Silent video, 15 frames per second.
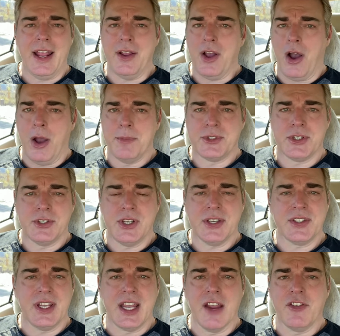I'm
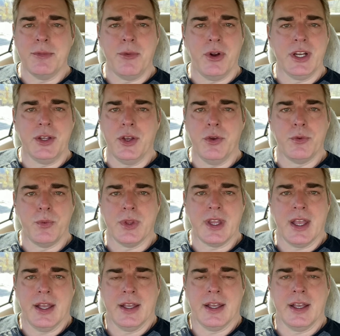suggesting everybody who with
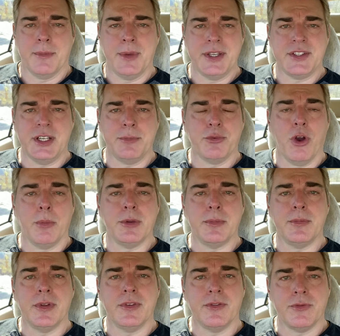an obesity
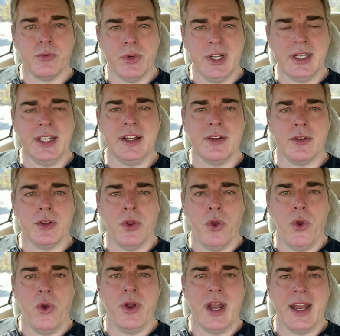problem really
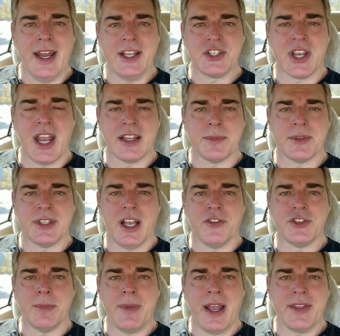learn and educate
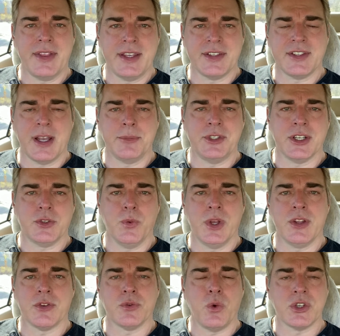themselves about this subject,
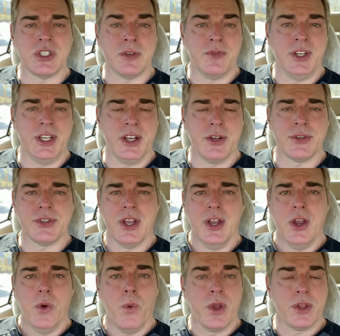whether it's watching videos,
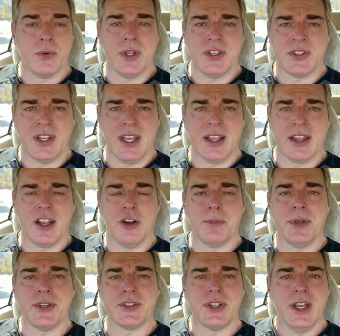whether it is seeing a
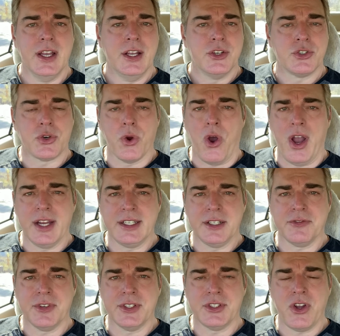therapist, trying
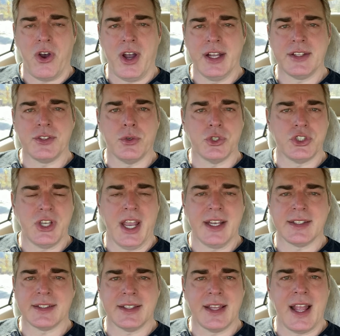different diets or
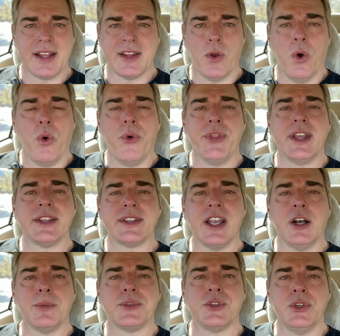shakes. That all this
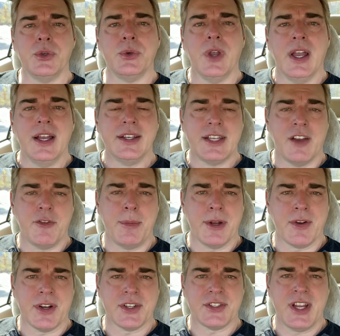helps you to have a better
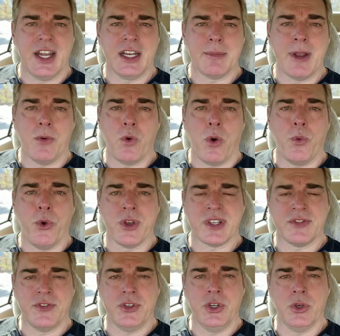understanding about what works
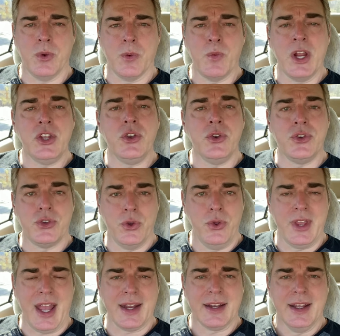for you. And when you do
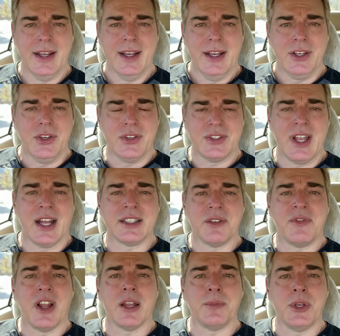that, you start
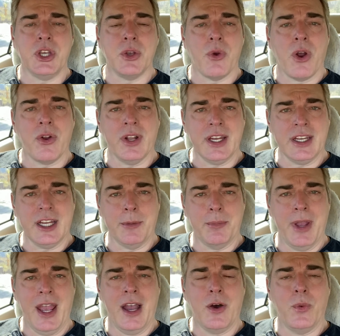developing your own linking
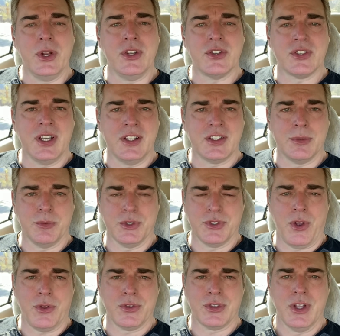power. When you see some
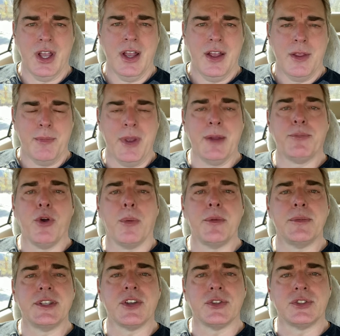results, big problem
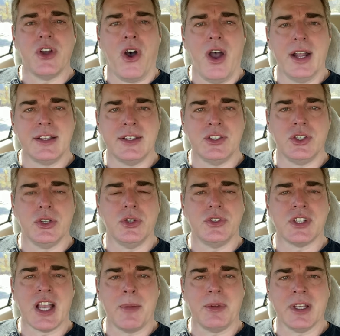is on diets is you lose a
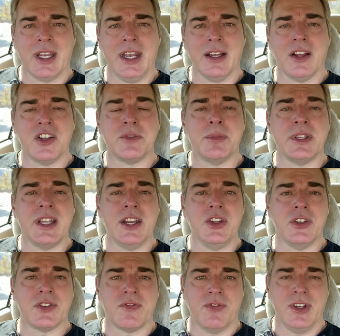couple of kilos, but then you
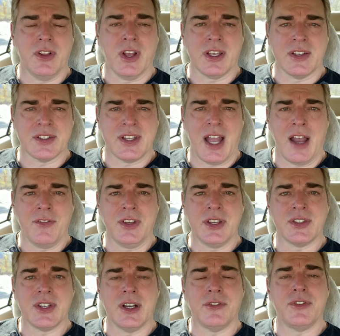feel like you're starving
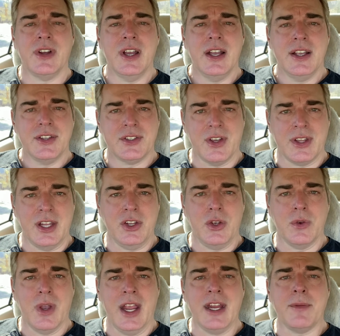yourself. So then
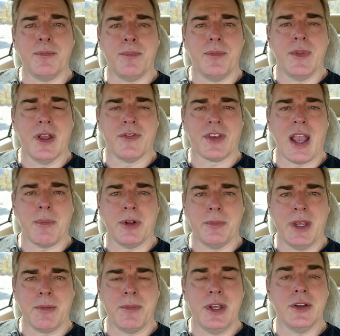you eat a couple of
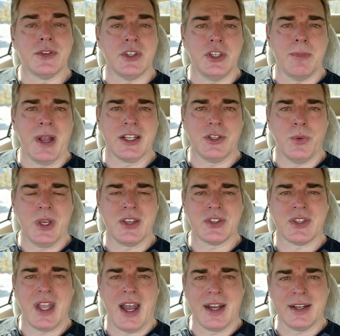big meals and you're back to where you
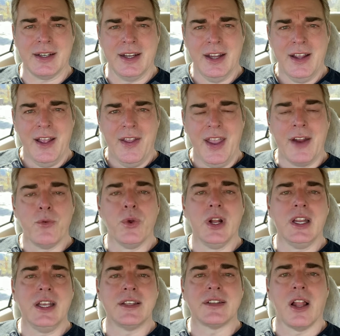started. It
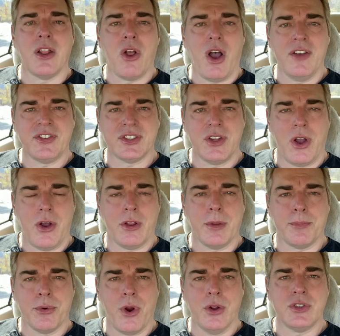really is a lifestyle
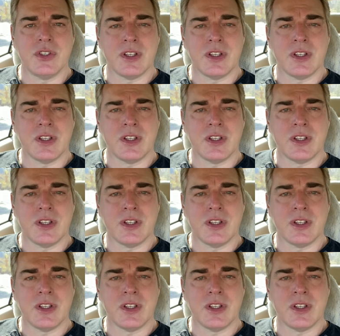approach.